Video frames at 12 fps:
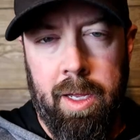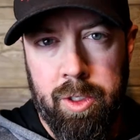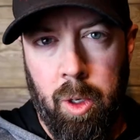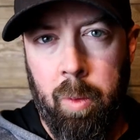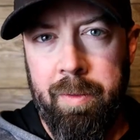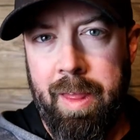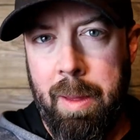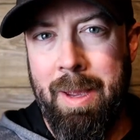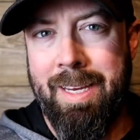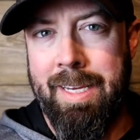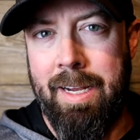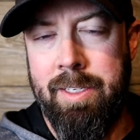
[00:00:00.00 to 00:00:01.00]
So hopefully that
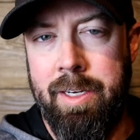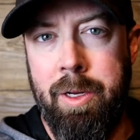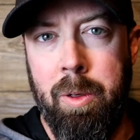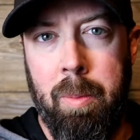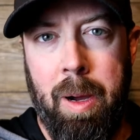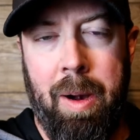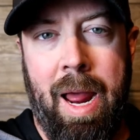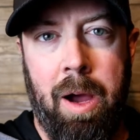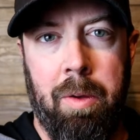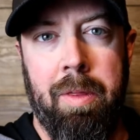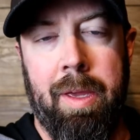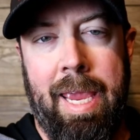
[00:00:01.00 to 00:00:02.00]
makes sense to you about
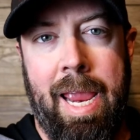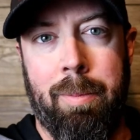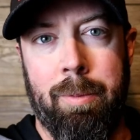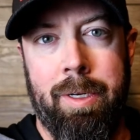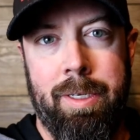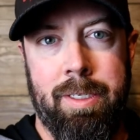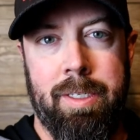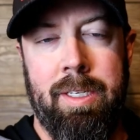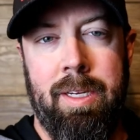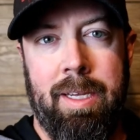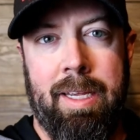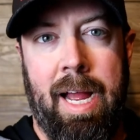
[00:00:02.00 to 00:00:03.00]
how the camera is